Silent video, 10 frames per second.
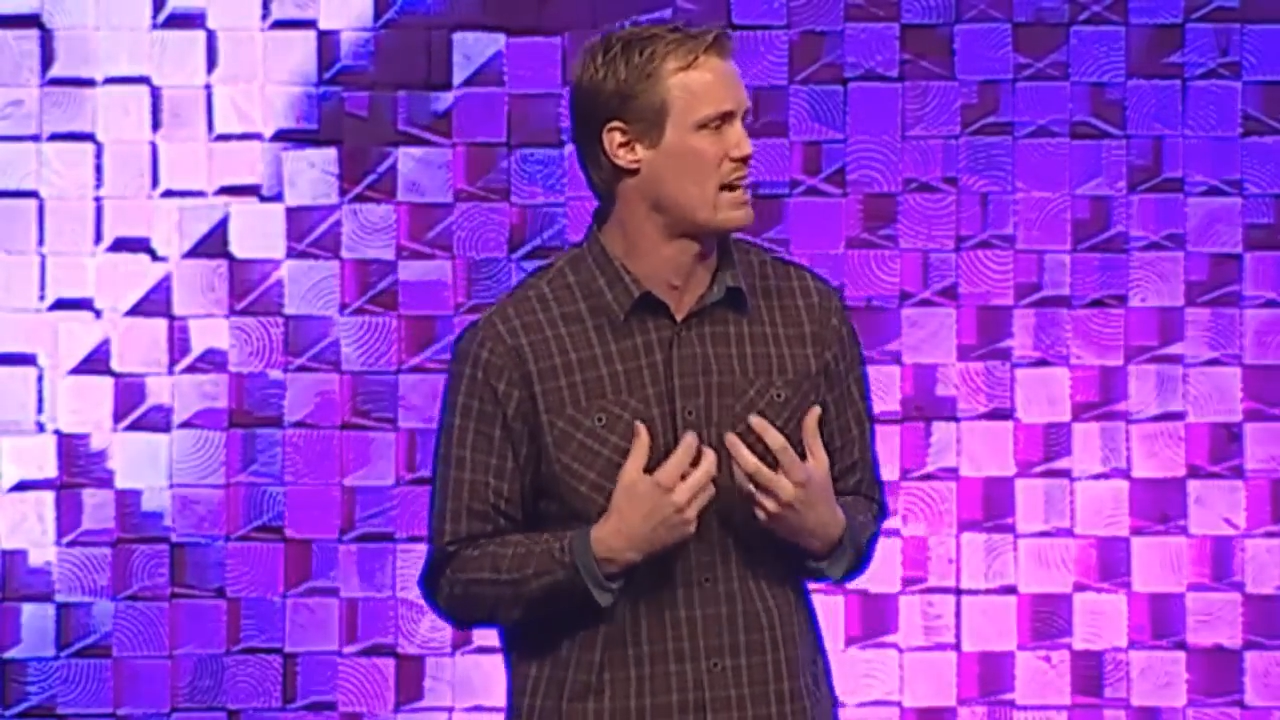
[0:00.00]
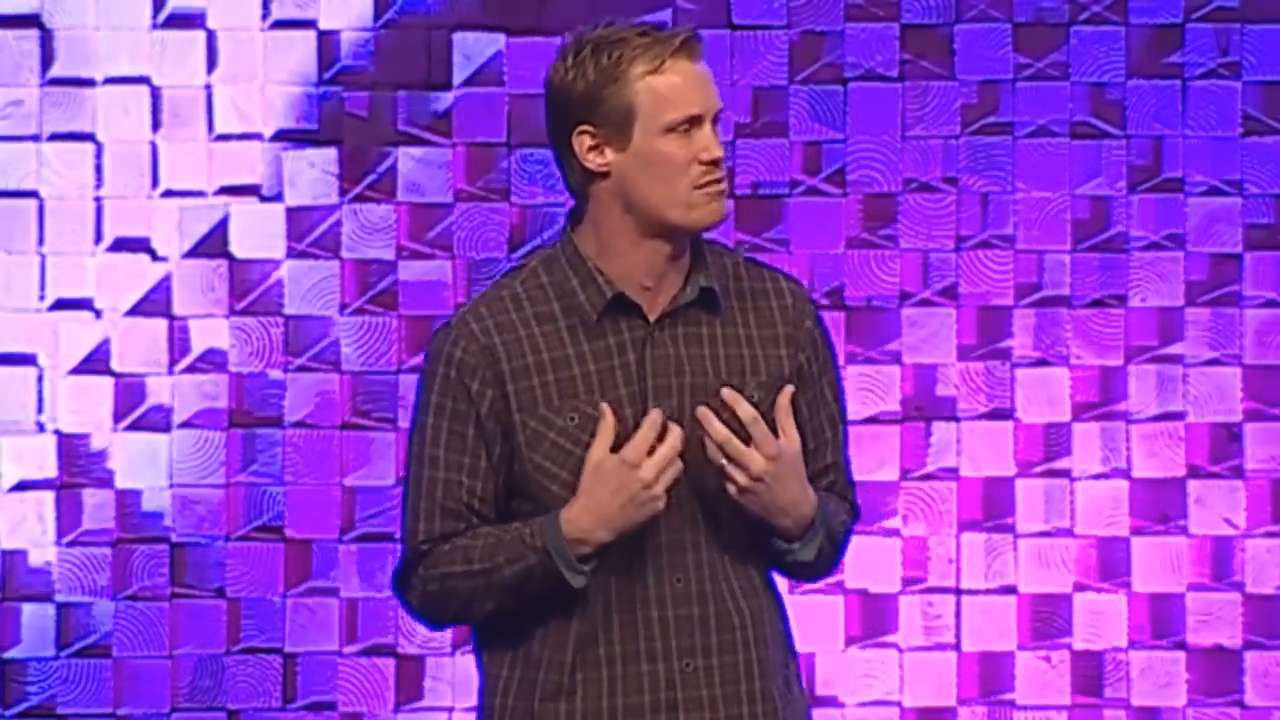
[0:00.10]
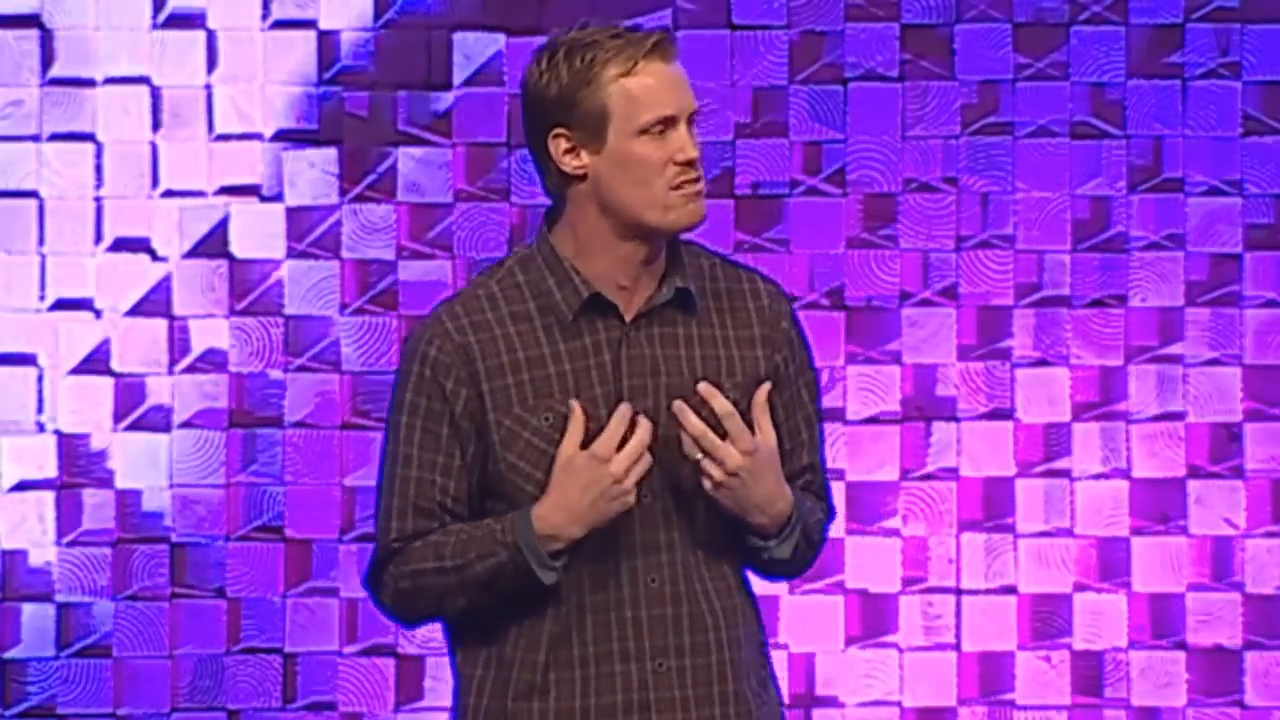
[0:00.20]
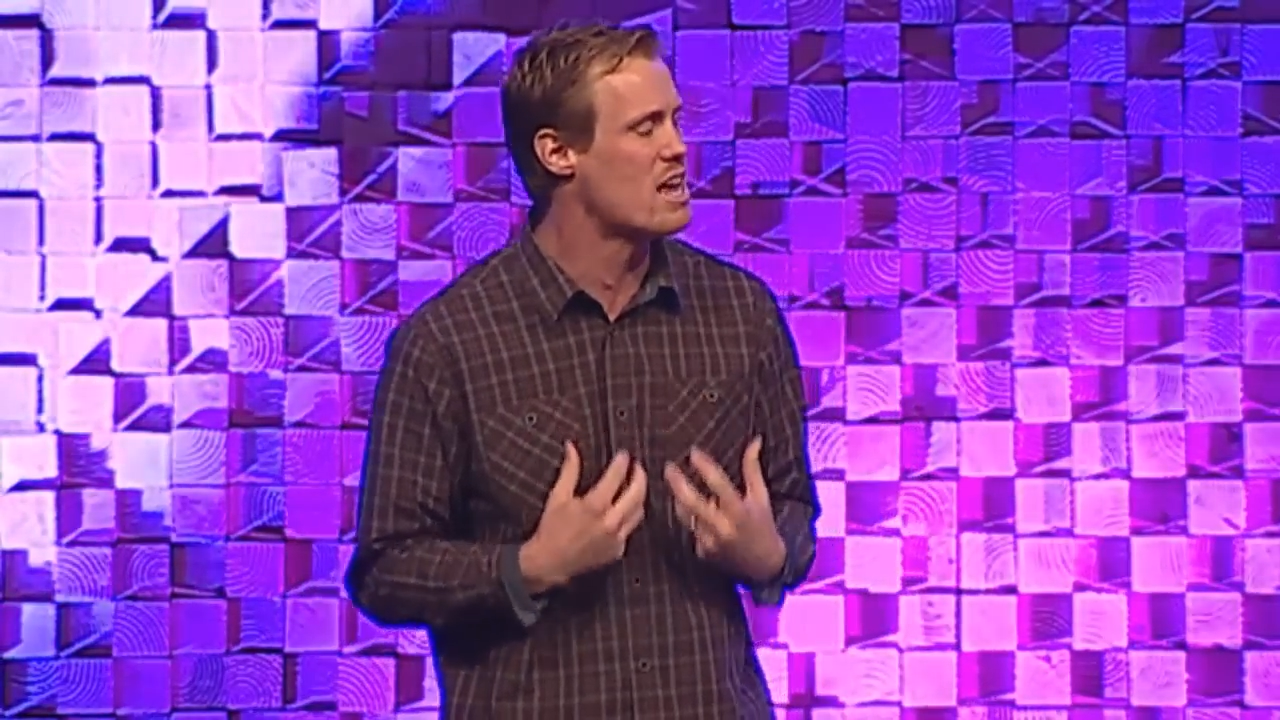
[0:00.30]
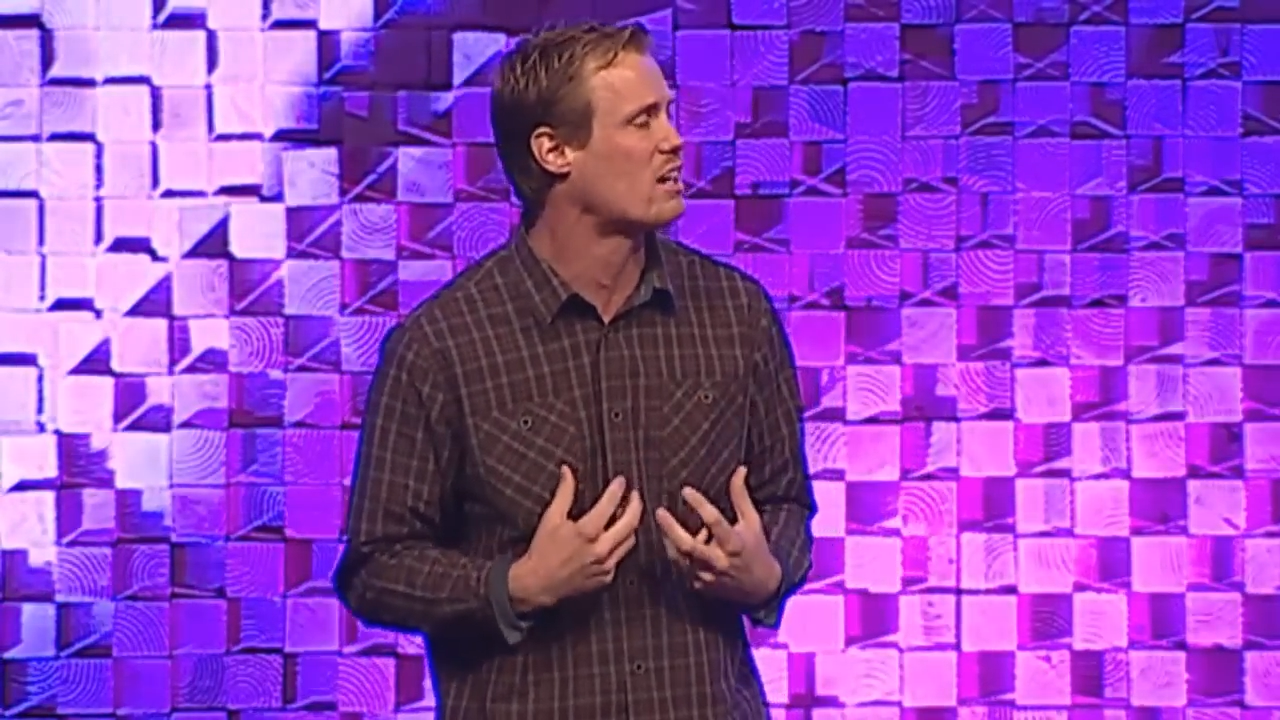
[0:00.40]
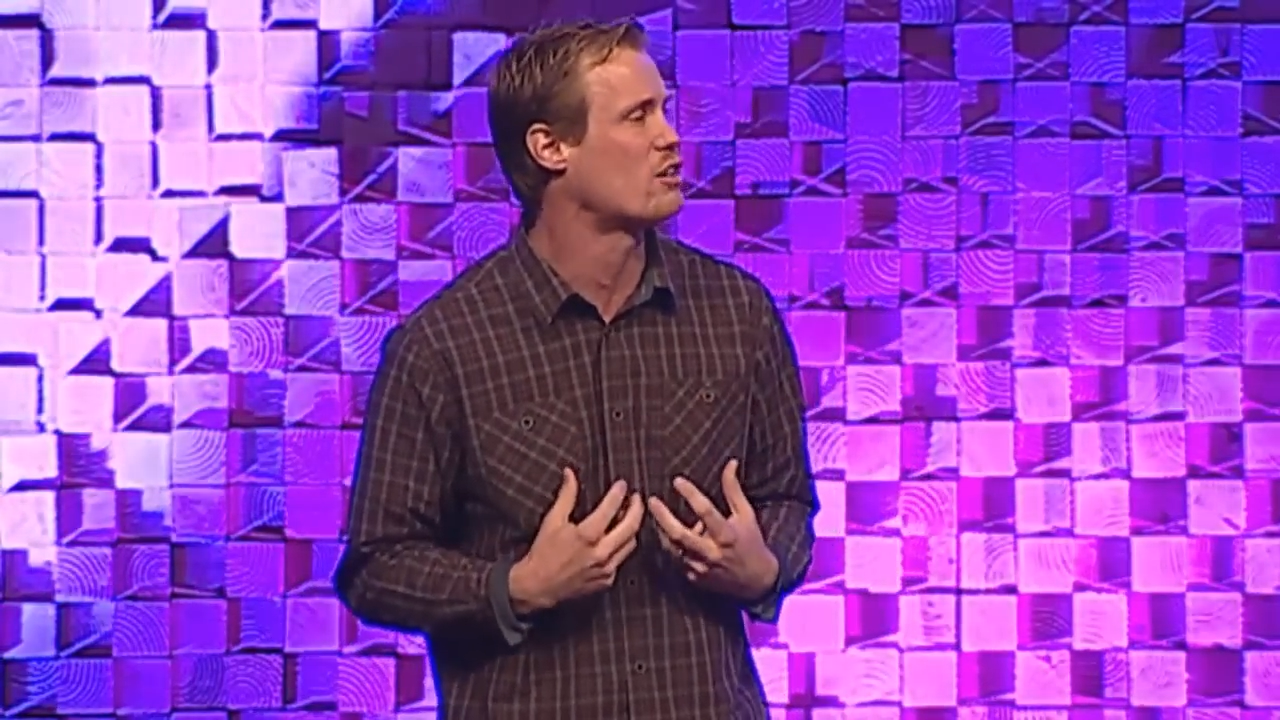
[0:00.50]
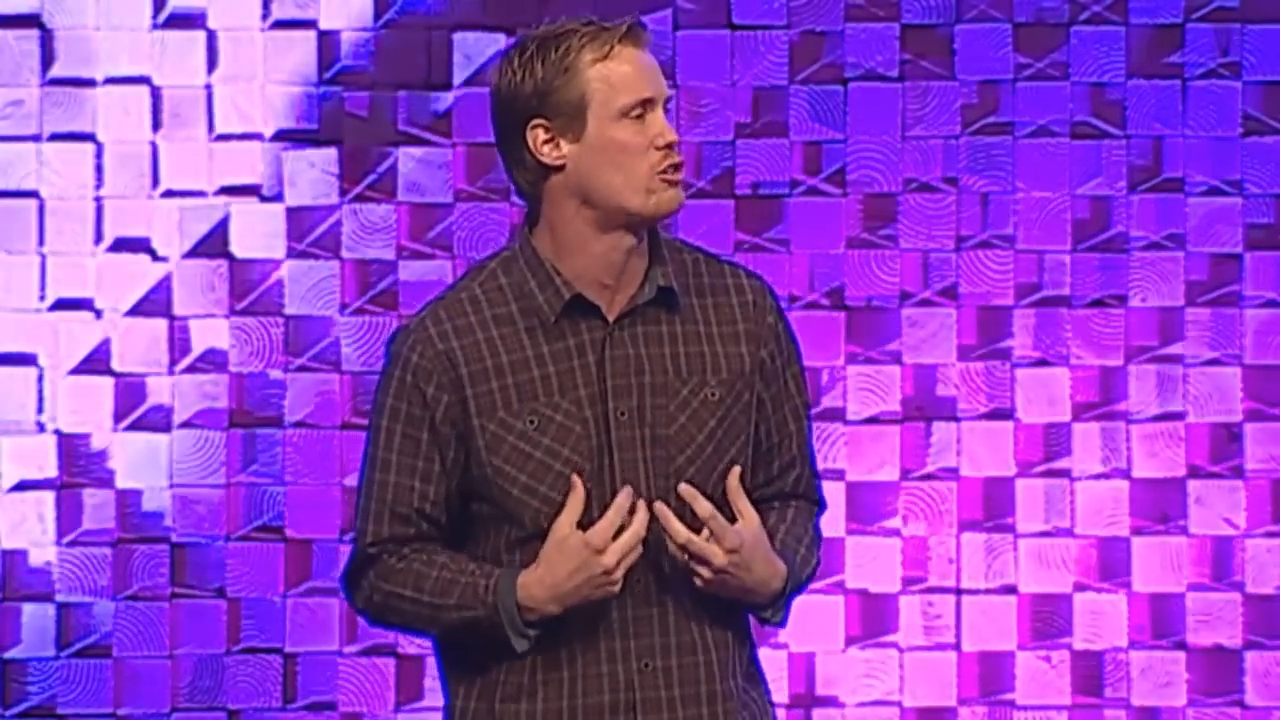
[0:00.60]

how naked